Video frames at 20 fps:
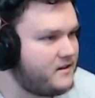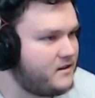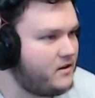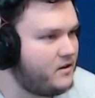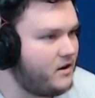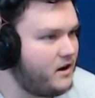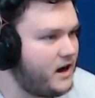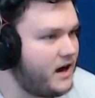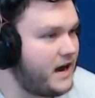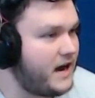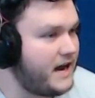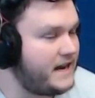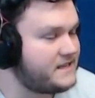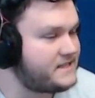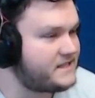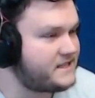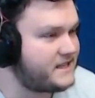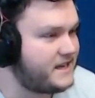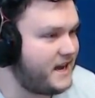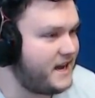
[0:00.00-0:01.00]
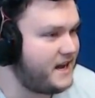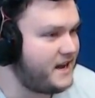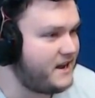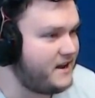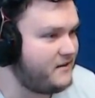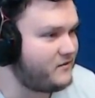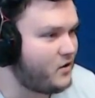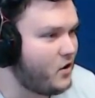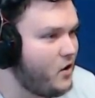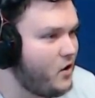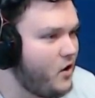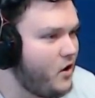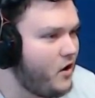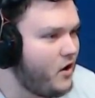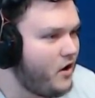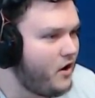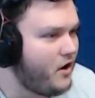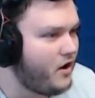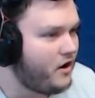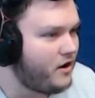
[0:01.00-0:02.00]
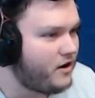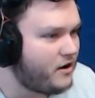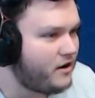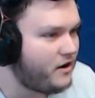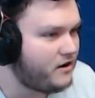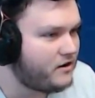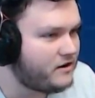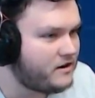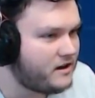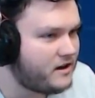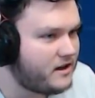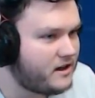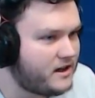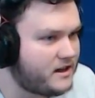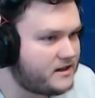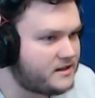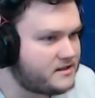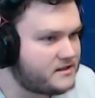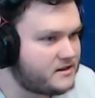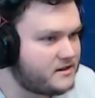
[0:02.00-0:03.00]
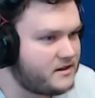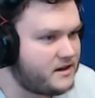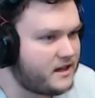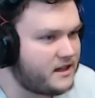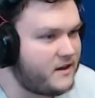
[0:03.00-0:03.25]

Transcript: Oh, like an ice, ice cave, an ice pot. nice.